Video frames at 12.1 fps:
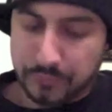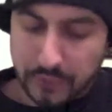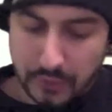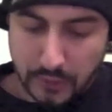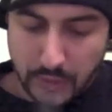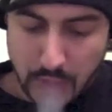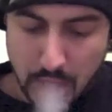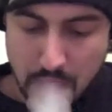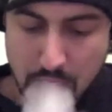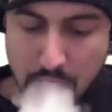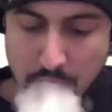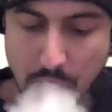It
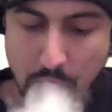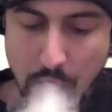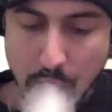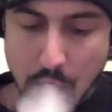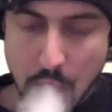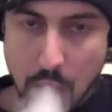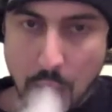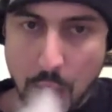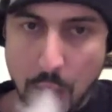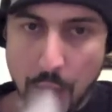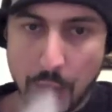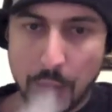looks like a
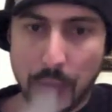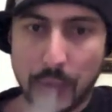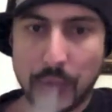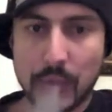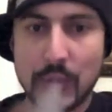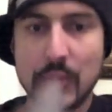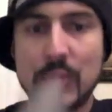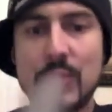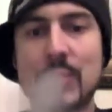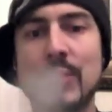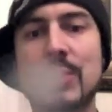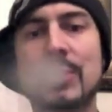discordant mess,
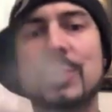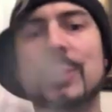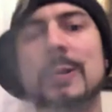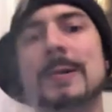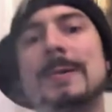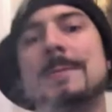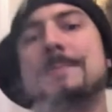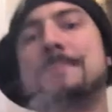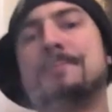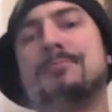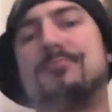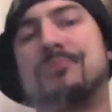like Stravinsky
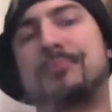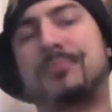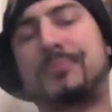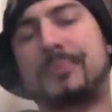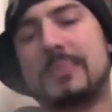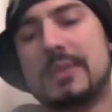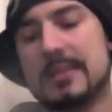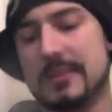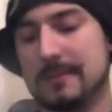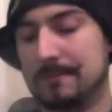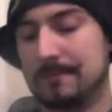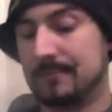designed it.
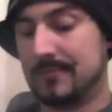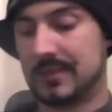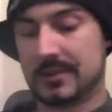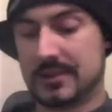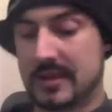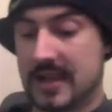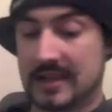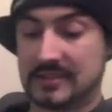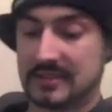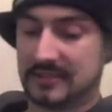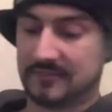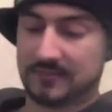
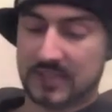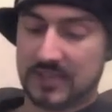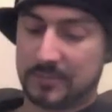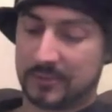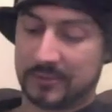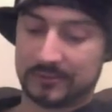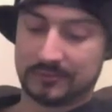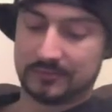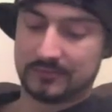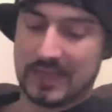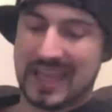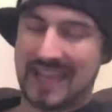Excellent flavor.
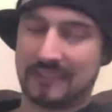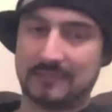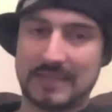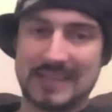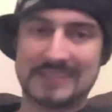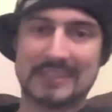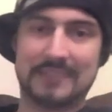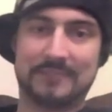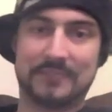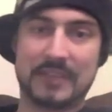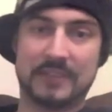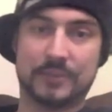Excellent
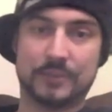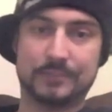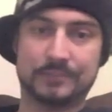flavor.